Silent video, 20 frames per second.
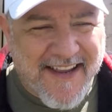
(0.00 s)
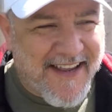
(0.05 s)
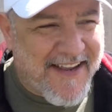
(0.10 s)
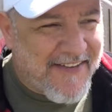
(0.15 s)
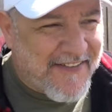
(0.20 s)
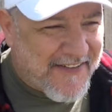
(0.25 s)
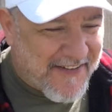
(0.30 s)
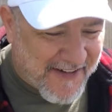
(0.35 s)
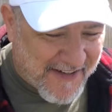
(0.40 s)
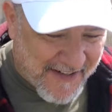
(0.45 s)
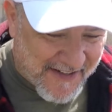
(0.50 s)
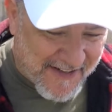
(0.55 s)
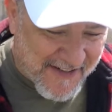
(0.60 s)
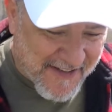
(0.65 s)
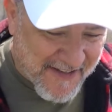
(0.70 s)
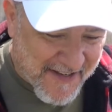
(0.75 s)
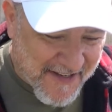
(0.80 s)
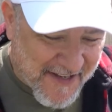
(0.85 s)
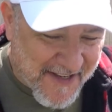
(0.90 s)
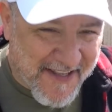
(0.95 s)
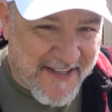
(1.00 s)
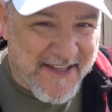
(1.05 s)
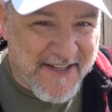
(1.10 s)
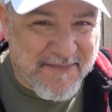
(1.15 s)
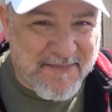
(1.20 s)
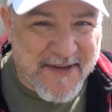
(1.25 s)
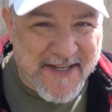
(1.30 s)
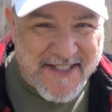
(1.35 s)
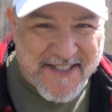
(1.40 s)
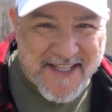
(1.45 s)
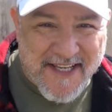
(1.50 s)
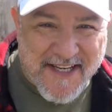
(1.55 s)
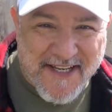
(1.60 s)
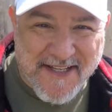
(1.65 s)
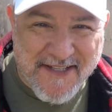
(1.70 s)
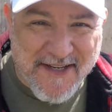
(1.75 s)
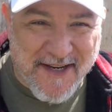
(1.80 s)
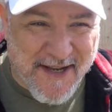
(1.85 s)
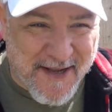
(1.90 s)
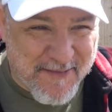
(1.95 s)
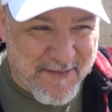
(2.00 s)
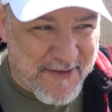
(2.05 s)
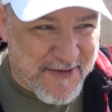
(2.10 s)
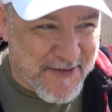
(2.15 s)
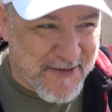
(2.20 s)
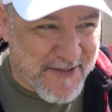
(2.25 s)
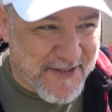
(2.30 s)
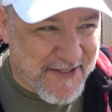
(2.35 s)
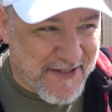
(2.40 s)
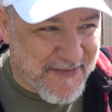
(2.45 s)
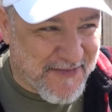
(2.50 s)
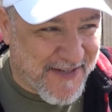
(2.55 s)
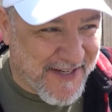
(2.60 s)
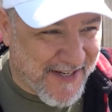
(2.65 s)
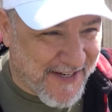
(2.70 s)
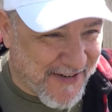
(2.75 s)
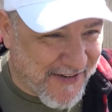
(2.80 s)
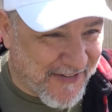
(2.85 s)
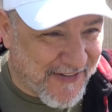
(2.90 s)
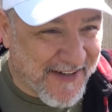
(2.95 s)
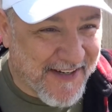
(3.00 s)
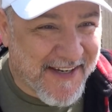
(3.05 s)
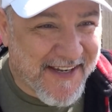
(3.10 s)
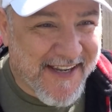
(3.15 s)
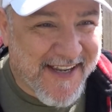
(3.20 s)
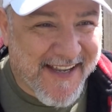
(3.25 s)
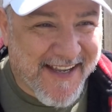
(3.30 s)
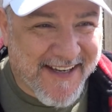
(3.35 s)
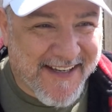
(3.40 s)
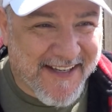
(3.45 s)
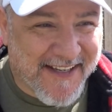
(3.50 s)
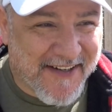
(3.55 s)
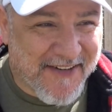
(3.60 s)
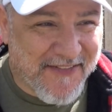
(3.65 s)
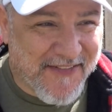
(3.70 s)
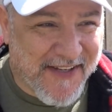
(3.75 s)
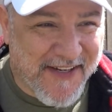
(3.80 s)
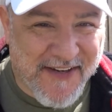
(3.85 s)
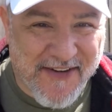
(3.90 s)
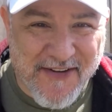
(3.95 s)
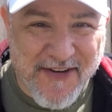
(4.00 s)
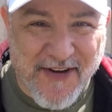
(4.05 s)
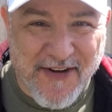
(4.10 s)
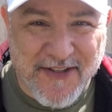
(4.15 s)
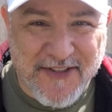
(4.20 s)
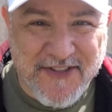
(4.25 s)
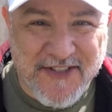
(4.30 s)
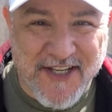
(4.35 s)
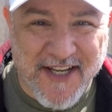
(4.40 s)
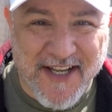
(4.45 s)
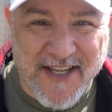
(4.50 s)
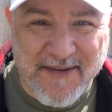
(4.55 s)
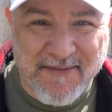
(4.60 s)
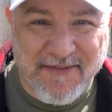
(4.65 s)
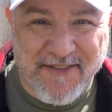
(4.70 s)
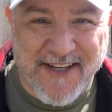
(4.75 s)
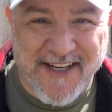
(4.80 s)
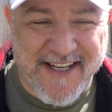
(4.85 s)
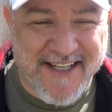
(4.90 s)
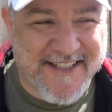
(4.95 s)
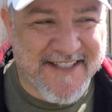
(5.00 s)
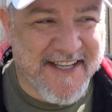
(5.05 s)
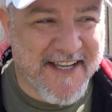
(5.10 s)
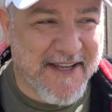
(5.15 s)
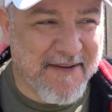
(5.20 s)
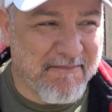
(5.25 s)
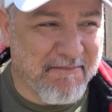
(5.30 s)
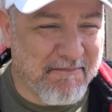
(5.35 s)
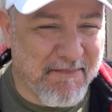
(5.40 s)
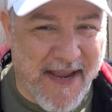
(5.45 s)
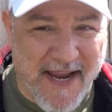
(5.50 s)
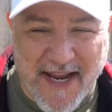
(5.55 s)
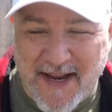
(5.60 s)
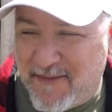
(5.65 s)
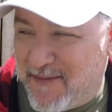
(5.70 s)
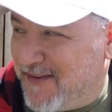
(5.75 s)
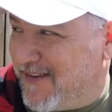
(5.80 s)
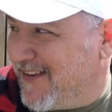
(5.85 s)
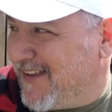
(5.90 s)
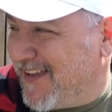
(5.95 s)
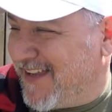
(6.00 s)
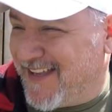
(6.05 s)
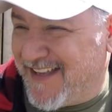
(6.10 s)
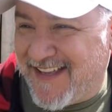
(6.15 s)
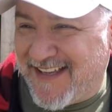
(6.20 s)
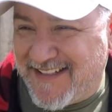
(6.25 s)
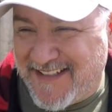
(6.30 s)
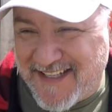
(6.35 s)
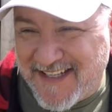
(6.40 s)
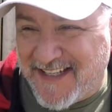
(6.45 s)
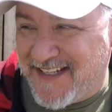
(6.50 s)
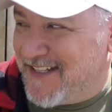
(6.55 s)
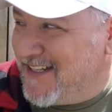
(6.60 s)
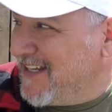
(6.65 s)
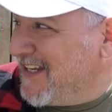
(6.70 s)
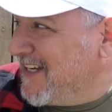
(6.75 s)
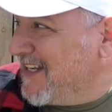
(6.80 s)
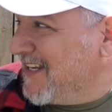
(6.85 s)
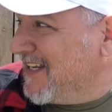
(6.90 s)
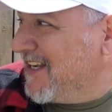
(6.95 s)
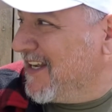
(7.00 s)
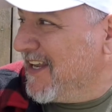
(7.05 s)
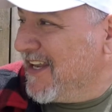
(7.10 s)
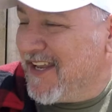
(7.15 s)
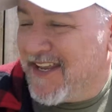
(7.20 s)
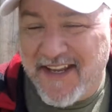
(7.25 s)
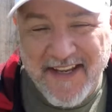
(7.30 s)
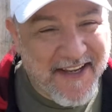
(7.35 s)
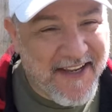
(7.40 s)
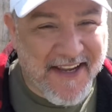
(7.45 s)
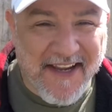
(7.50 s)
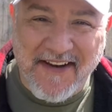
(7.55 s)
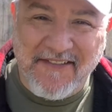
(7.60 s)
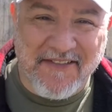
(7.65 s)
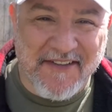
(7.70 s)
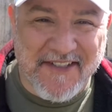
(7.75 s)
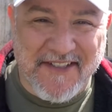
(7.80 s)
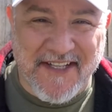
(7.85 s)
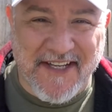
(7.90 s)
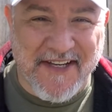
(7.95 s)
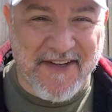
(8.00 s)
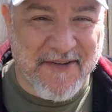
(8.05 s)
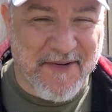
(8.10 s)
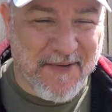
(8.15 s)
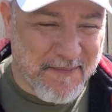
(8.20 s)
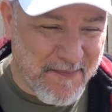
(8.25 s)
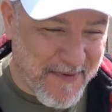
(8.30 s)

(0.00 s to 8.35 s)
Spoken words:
how are you? This is my second time doing this video. Got a video all shot and went inside and bam, I deleted every single